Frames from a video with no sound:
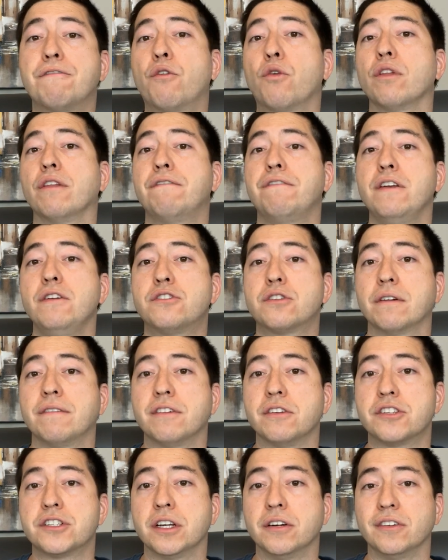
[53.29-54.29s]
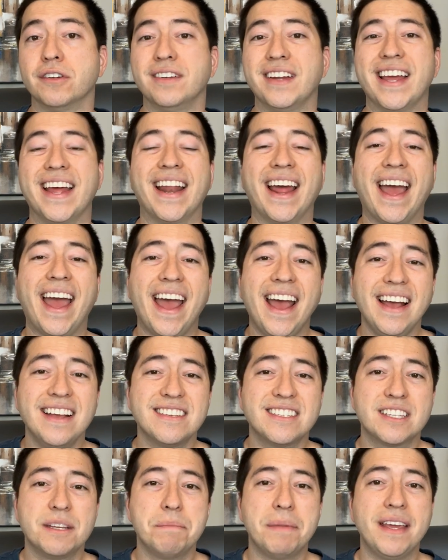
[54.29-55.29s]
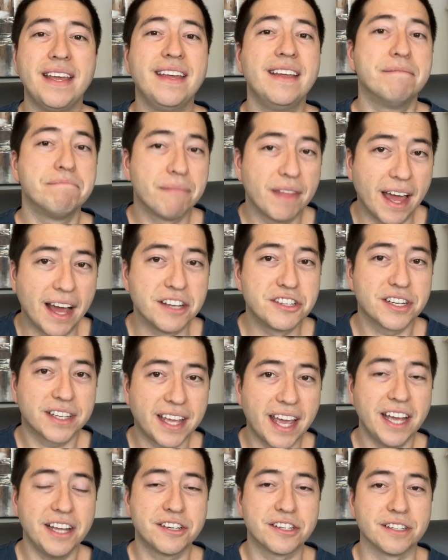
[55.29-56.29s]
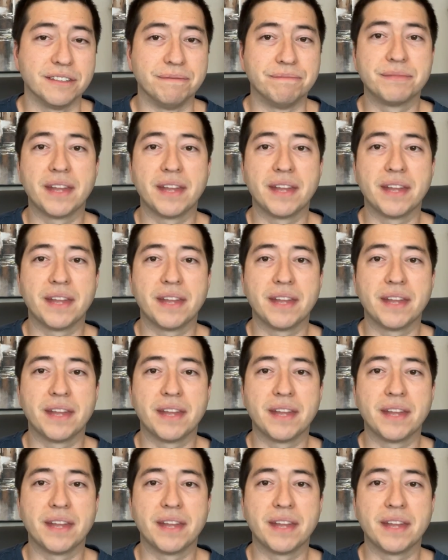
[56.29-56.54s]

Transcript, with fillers: for the future of their children, it has to be education.